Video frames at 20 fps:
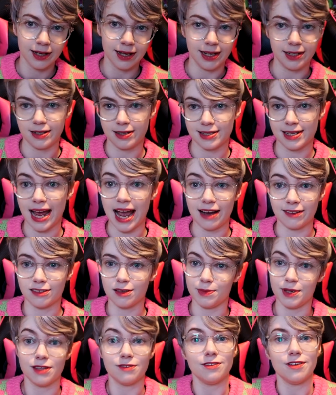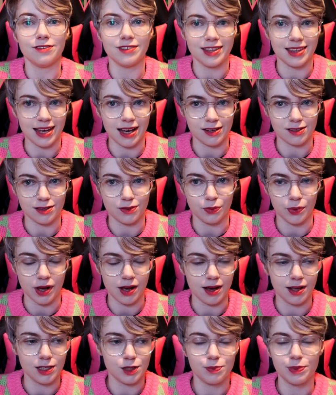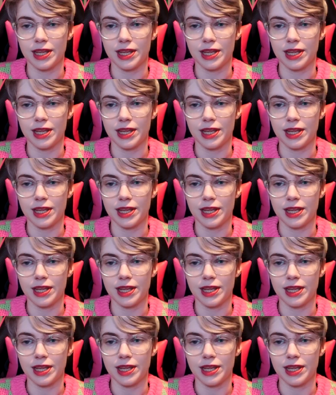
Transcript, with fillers: It doesn't have to be the 50,000 words,